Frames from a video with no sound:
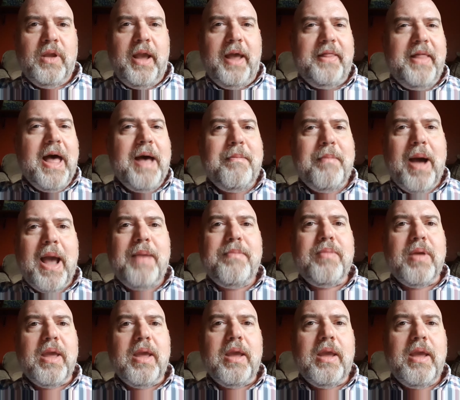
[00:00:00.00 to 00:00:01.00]
And that might
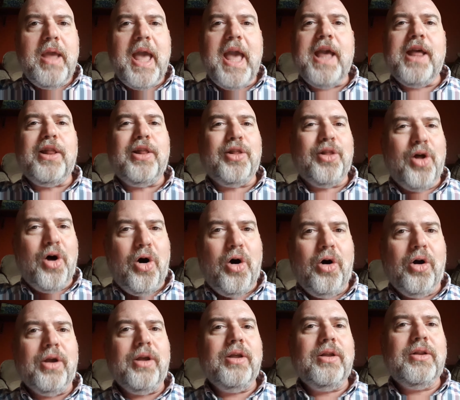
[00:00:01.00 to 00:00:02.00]
be a
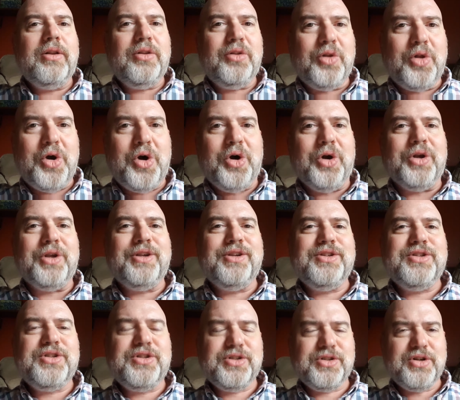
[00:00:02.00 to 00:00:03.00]
long, long
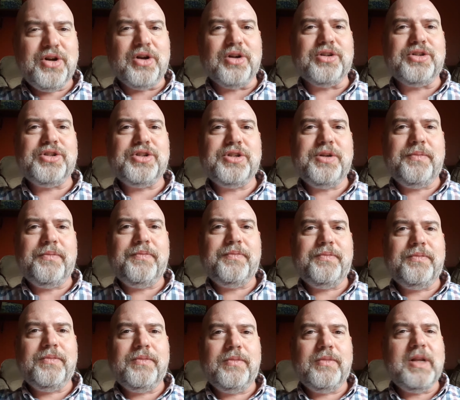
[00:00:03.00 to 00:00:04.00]
search.
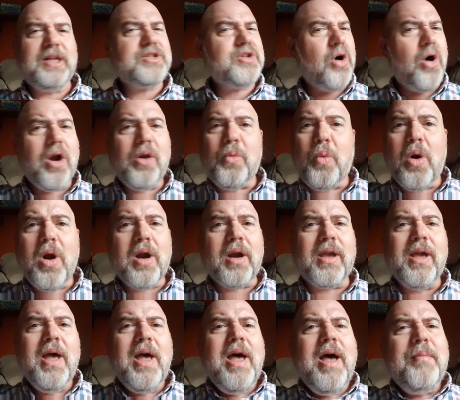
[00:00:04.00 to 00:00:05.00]
It's hard
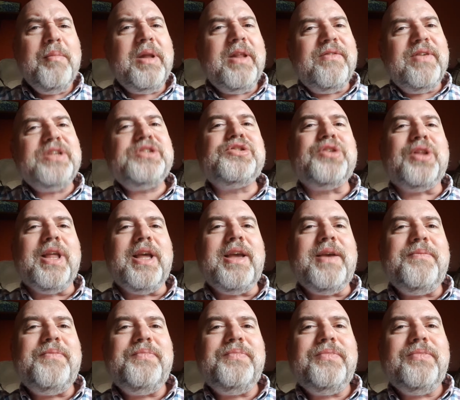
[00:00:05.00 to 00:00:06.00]
work, but
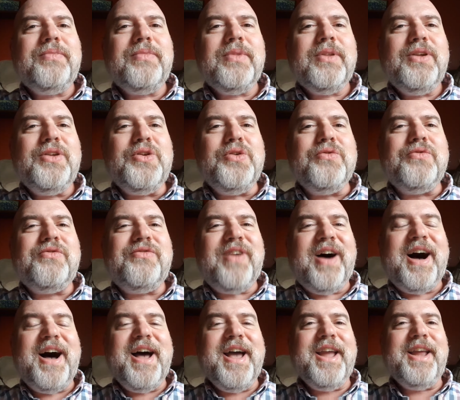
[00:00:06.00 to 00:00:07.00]
eventually you
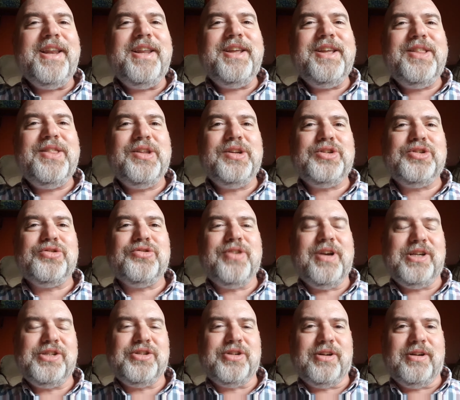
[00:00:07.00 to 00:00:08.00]
find the
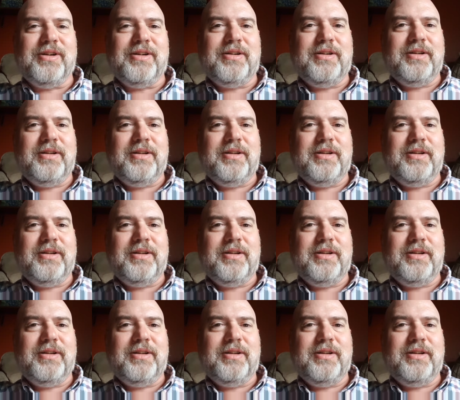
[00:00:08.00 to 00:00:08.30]
treasure